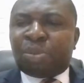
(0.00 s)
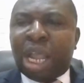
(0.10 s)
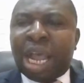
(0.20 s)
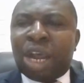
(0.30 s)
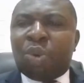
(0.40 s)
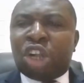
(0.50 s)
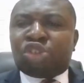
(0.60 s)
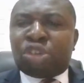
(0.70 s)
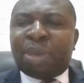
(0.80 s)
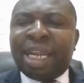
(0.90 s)
are
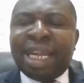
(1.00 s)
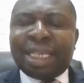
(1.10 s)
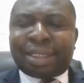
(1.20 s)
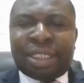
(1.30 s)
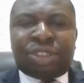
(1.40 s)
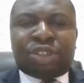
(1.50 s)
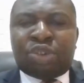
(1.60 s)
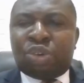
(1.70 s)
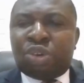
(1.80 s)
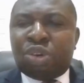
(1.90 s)
what we'll be listening
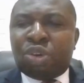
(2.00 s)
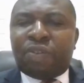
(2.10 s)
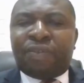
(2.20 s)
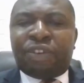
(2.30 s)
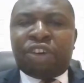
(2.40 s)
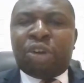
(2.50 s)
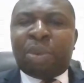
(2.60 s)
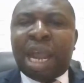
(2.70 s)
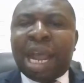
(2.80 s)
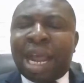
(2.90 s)
to
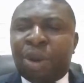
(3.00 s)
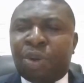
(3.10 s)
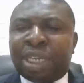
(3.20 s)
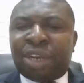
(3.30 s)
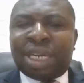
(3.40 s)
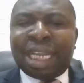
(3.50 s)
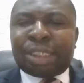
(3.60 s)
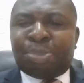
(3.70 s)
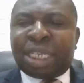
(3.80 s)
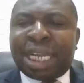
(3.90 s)
from our own erudite
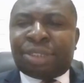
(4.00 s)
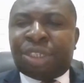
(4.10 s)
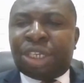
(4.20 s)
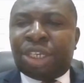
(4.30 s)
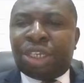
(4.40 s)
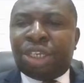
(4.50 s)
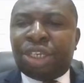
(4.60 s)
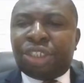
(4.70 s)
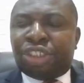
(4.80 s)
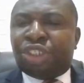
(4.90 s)
speaker today,
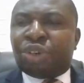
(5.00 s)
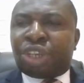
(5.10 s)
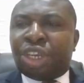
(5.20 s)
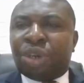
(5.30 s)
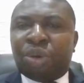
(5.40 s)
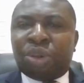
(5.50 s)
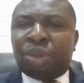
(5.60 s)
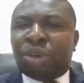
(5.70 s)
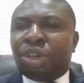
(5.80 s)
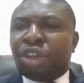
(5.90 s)
Chijioke
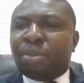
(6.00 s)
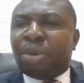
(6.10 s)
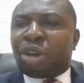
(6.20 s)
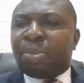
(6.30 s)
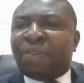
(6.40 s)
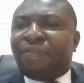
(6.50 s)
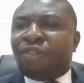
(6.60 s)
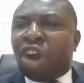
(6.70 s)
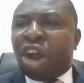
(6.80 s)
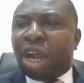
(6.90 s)
Odo. But
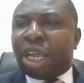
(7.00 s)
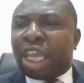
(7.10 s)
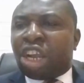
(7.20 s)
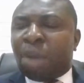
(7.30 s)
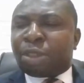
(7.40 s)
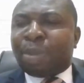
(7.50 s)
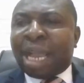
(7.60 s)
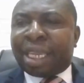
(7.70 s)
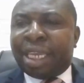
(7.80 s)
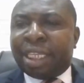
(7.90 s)
before it comes
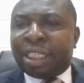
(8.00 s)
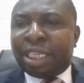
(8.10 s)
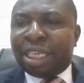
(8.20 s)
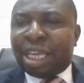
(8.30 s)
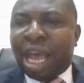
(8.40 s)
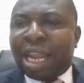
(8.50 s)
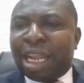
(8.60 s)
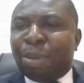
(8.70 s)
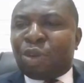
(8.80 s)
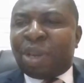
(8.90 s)
back in,
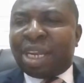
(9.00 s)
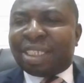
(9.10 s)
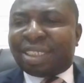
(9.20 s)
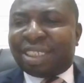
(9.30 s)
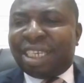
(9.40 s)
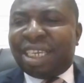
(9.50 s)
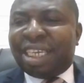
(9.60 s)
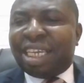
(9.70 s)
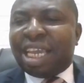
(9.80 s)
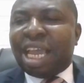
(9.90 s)
let me quickly
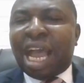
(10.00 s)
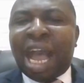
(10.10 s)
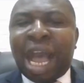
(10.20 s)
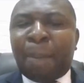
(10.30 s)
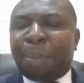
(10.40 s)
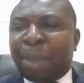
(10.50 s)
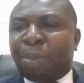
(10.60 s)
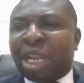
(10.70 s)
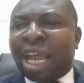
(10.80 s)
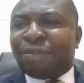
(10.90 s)
see our
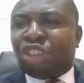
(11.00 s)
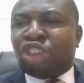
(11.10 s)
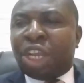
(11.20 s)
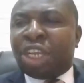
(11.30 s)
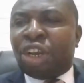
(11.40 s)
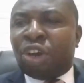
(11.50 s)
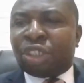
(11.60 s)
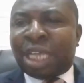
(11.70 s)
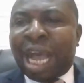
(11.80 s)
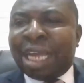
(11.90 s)
people that have joined
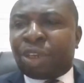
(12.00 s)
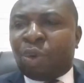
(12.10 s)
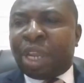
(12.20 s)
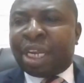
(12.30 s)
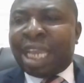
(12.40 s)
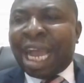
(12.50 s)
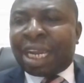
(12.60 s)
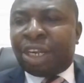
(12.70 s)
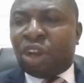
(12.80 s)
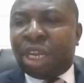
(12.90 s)
us and quickly
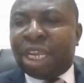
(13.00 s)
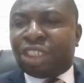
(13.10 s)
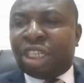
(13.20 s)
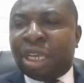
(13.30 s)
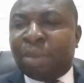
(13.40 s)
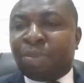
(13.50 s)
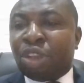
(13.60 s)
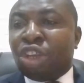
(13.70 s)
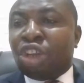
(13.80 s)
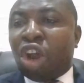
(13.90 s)
acknowledge them
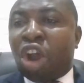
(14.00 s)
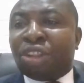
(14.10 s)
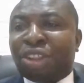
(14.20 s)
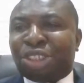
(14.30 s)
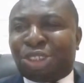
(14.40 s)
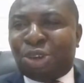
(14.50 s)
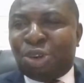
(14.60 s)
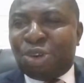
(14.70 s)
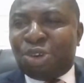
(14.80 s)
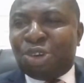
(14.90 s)
on the
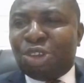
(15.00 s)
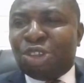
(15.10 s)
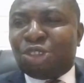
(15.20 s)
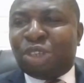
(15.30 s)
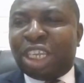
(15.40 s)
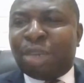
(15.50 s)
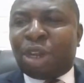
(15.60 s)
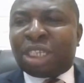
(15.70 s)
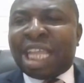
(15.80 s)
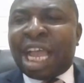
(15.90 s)
show today.
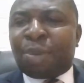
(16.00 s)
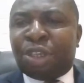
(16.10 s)
Because like we